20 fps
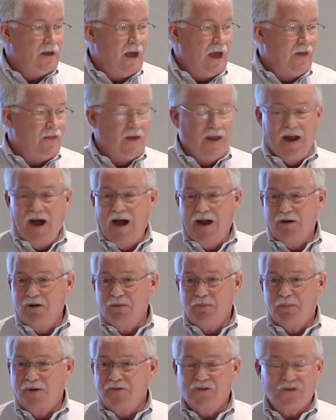and then hire
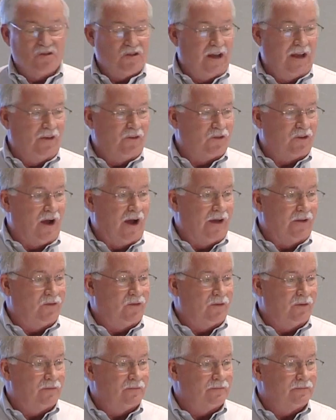a bunch of sales
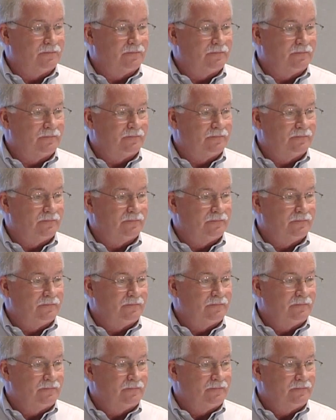guys.
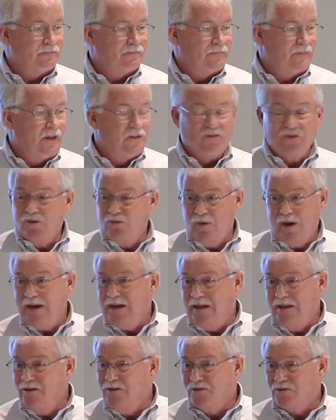It's a
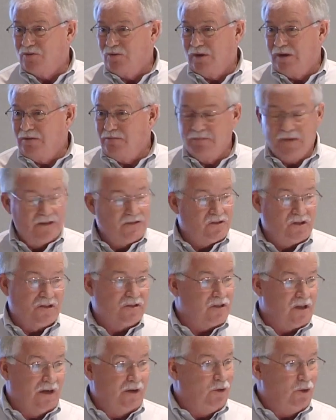great industry. It's
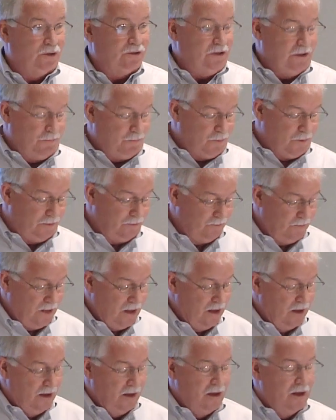just going to look different.
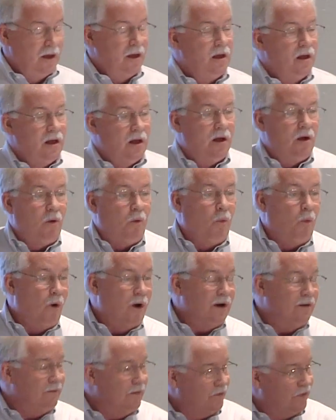
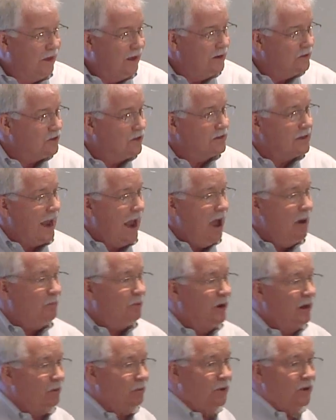One of the things that's
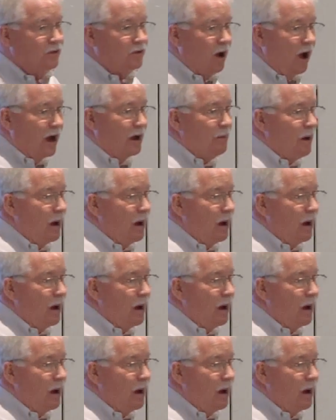happening when you talk